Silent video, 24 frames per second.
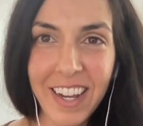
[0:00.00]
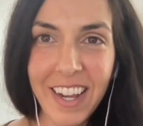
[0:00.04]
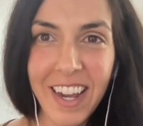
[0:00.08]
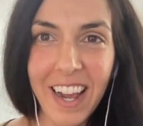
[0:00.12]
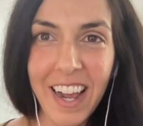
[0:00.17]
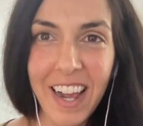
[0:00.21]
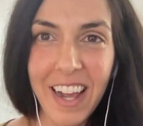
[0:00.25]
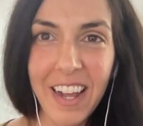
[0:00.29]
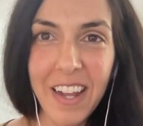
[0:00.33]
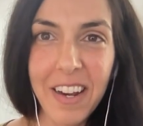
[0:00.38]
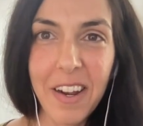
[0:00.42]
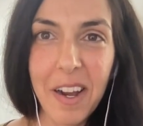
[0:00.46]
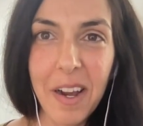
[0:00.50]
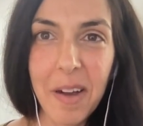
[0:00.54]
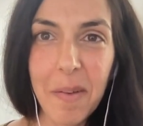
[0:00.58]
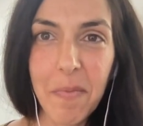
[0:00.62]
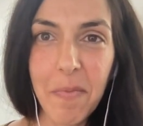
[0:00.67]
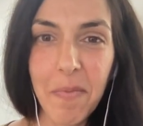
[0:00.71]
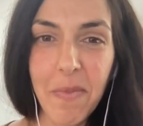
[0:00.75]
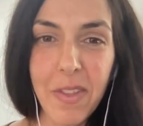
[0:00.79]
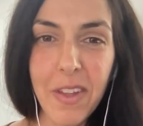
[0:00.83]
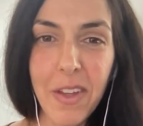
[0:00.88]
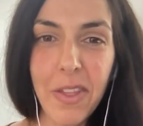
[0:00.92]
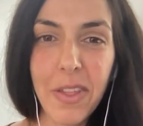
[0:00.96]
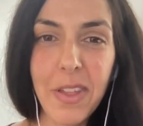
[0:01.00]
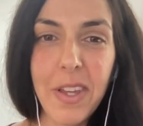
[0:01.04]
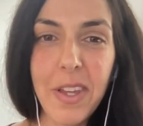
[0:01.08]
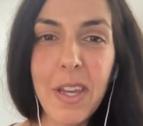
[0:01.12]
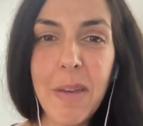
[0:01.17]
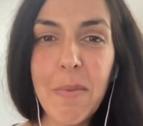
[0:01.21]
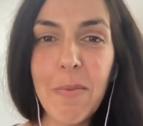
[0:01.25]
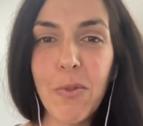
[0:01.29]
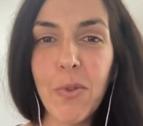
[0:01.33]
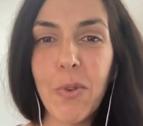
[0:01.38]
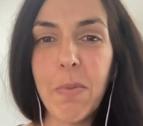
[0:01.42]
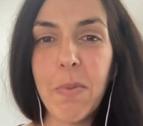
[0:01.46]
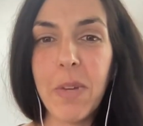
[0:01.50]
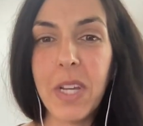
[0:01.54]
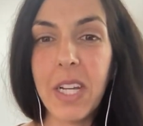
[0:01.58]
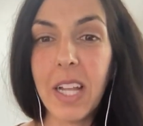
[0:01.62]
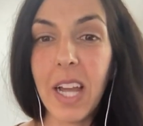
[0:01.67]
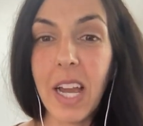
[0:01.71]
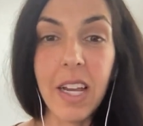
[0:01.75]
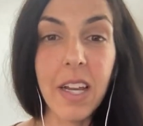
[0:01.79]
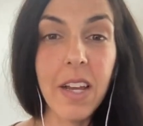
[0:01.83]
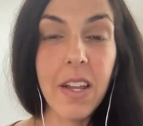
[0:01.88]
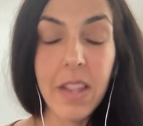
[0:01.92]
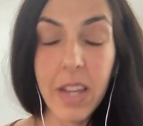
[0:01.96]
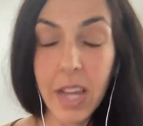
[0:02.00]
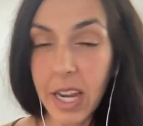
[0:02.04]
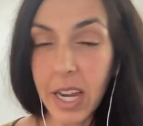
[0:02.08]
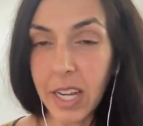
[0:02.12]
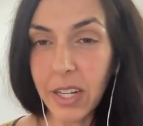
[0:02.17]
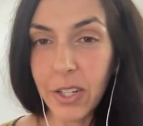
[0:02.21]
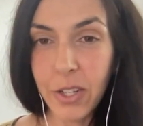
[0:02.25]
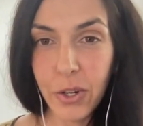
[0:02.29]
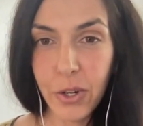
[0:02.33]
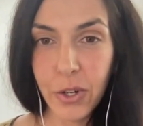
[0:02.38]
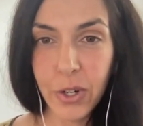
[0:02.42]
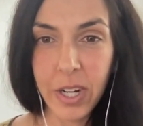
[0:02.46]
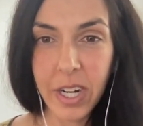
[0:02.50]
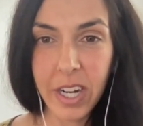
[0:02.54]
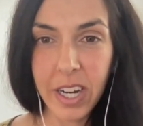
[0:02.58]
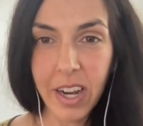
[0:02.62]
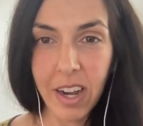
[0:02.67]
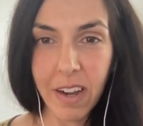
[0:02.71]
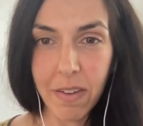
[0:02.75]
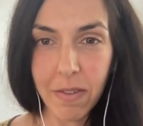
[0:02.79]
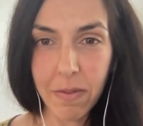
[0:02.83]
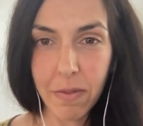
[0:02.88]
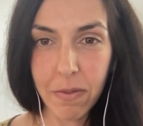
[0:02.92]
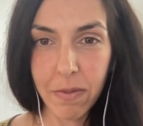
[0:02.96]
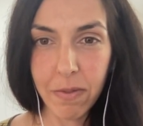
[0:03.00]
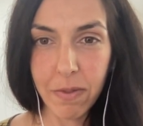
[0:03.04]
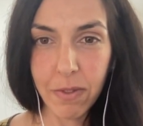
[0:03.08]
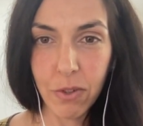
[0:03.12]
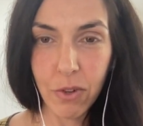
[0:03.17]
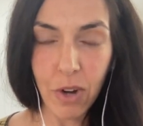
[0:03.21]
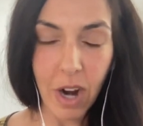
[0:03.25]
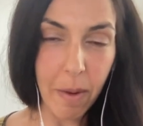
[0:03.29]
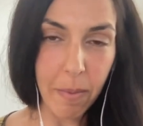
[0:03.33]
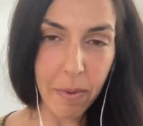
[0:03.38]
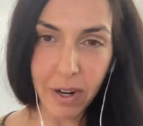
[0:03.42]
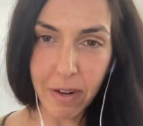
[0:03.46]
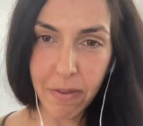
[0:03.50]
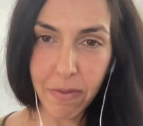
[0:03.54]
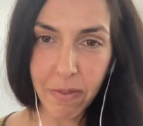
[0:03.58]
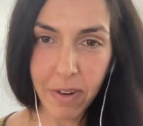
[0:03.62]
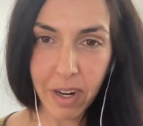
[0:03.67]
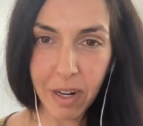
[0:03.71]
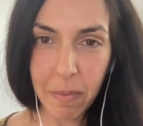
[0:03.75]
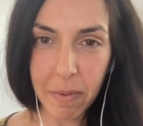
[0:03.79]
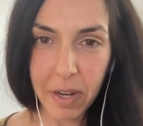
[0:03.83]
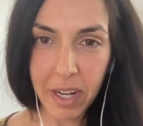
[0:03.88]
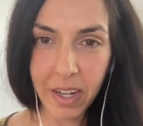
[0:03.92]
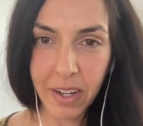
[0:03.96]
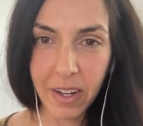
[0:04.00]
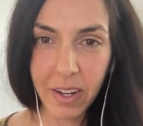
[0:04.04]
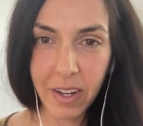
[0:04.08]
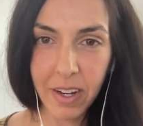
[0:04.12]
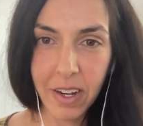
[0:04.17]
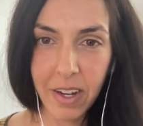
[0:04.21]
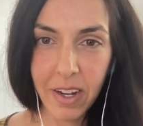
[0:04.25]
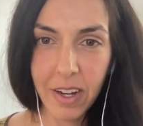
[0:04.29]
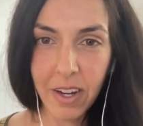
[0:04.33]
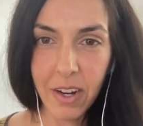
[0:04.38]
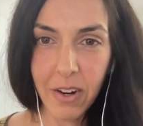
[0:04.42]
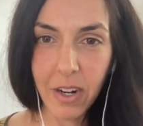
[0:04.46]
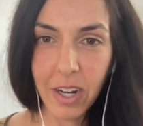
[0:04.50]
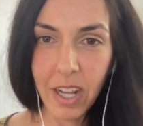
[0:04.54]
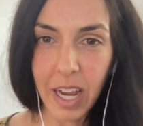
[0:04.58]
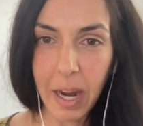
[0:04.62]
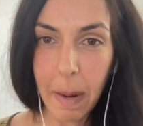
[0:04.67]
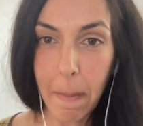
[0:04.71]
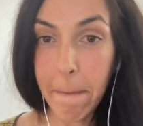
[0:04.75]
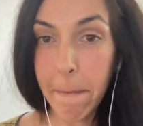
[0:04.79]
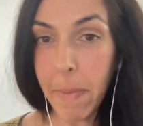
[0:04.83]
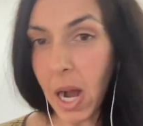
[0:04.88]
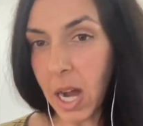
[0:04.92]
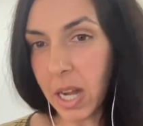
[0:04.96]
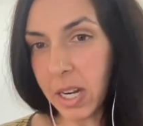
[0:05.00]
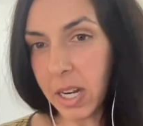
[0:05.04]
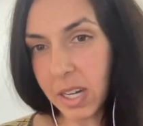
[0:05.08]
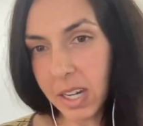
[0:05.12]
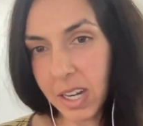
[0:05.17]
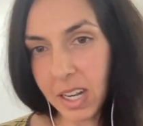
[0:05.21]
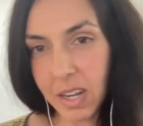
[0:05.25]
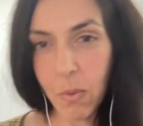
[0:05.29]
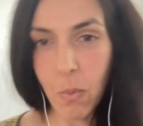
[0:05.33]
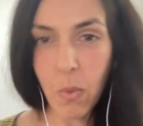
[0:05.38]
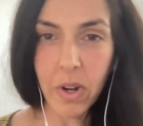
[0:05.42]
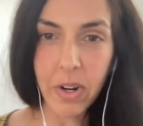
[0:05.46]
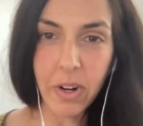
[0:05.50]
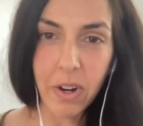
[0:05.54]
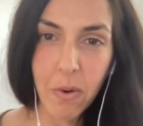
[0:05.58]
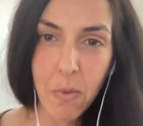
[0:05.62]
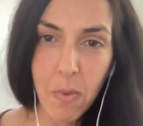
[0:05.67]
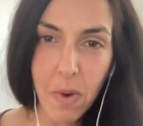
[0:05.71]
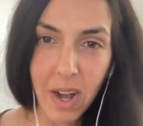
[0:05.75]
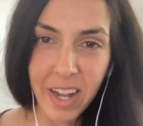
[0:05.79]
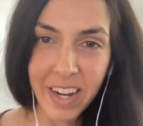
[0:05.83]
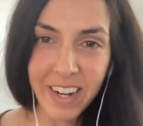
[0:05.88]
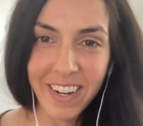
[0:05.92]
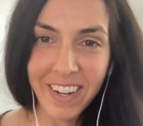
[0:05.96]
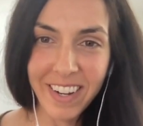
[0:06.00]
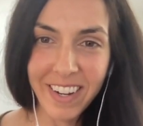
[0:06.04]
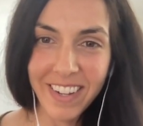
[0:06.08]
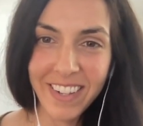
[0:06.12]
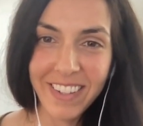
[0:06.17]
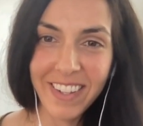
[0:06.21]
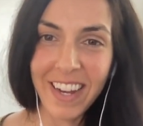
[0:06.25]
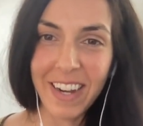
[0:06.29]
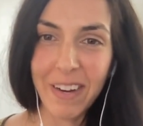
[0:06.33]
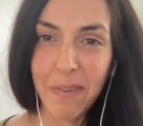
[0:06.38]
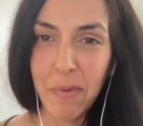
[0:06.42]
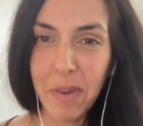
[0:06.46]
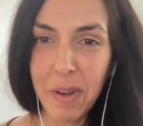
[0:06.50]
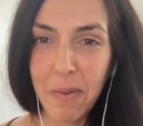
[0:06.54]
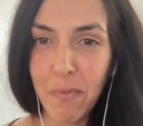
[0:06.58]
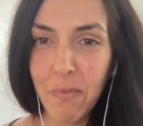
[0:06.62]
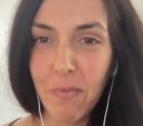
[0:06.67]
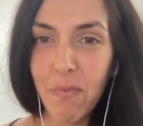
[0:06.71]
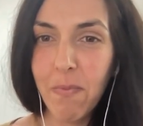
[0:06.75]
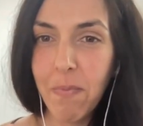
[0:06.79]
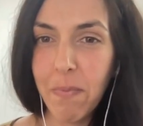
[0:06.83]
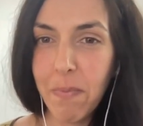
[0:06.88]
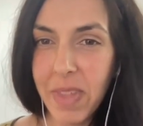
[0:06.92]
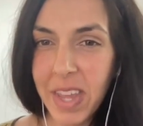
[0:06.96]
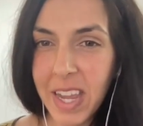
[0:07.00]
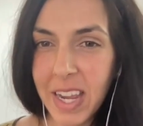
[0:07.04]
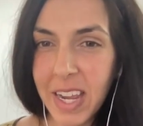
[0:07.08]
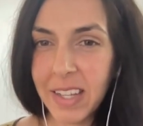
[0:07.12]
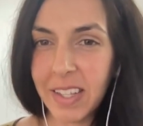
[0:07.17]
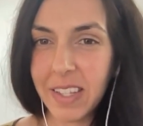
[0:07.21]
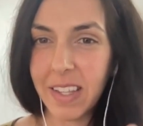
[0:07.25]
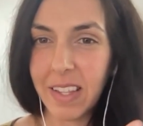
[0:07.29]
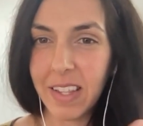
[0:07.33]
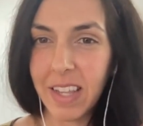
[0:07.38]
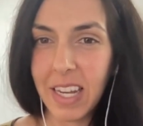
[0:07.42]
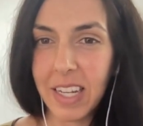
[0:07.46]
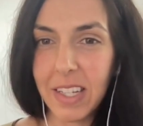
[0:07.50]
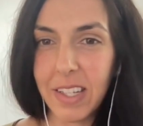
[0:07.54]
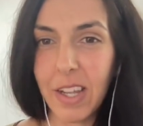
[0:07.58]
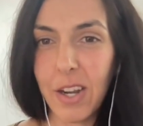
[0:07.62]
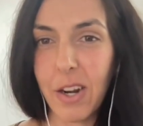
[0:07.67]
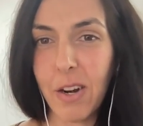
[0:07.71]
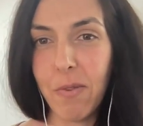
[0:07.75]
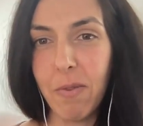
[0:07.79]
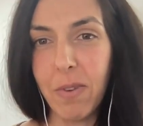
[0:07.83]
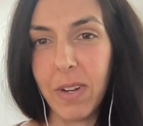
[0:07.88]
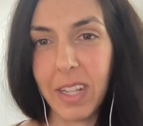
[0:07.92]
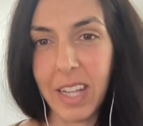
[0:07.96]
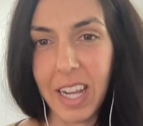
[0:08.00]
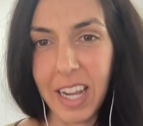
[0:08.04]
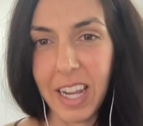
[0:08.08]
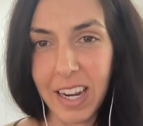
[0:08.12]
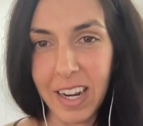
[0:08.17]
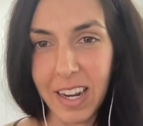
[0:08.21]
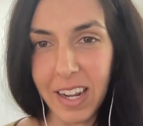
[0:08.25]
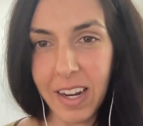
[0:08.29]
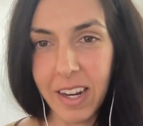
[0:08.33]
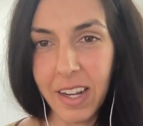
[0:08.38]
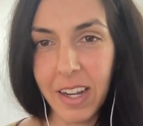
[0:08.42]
And um, the themes would be like the history of strawberry farming, or like botany 101. Like we things things that are related.